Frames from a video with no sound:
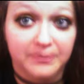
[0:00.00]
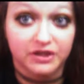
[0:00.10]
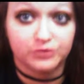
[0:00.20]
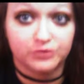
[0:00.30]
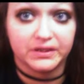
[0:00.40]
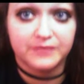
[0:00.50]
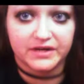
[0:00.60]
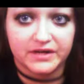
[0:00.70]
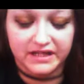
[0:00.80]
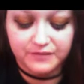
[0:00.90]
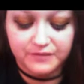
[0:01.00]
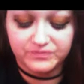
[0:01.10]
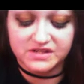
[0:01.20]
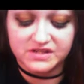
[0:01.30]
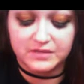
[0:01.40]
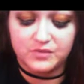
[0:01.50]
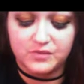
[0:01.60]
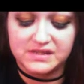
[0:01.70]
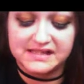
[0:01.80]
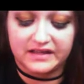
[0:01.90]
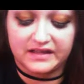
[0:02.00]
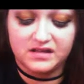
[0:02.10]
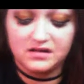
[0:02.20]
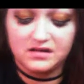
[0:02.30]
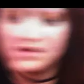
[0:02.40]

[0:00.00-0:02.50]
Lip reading: and look really pretty. So give me 1 second.